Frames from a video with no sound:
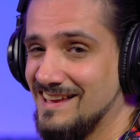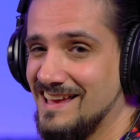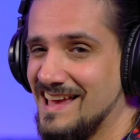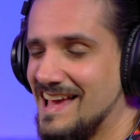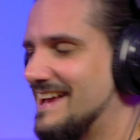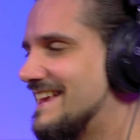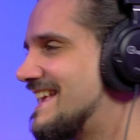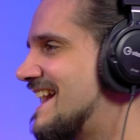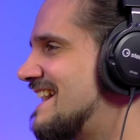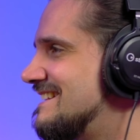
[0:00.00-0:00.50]

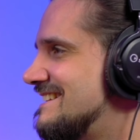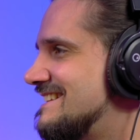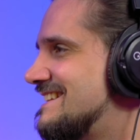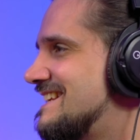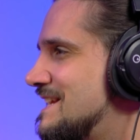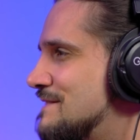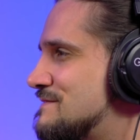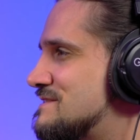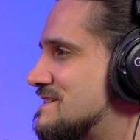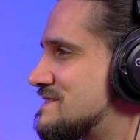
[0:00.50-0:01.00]
Again, it
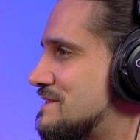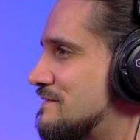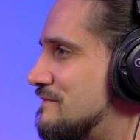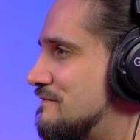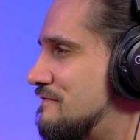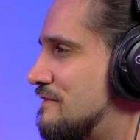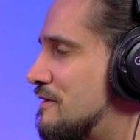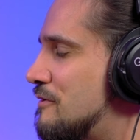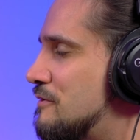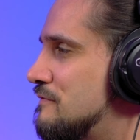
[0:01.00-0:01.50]
gives us a
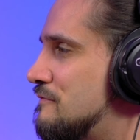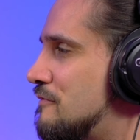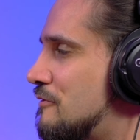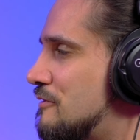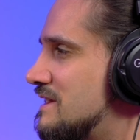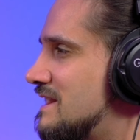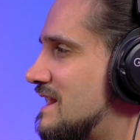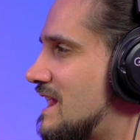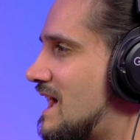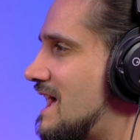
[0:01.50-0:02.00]
very,
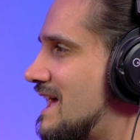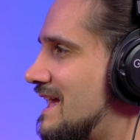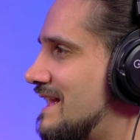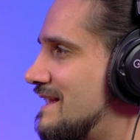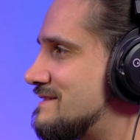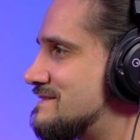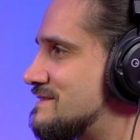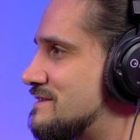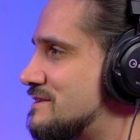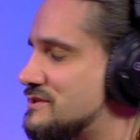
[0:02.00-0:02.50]
very
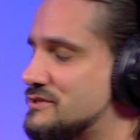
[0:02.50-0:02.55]
nice,